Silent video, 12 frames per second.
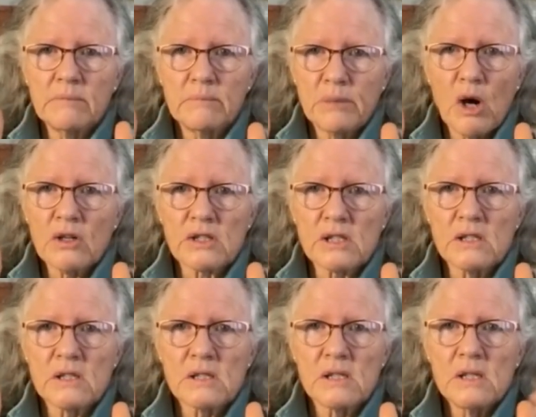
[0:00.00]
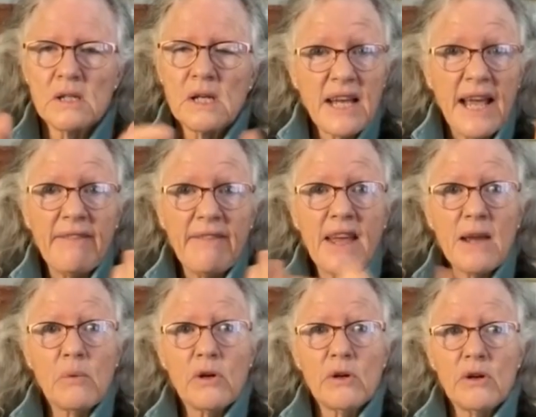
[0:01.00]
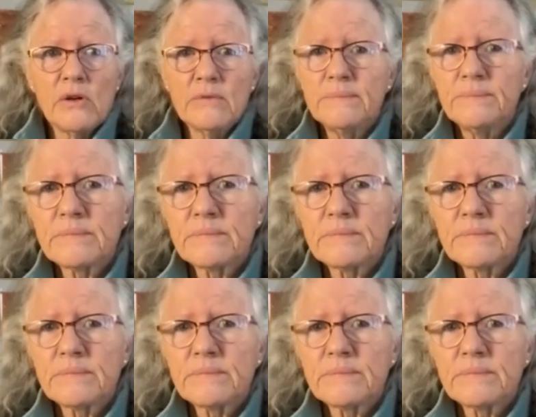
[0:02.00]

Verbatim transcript: boxes, and they were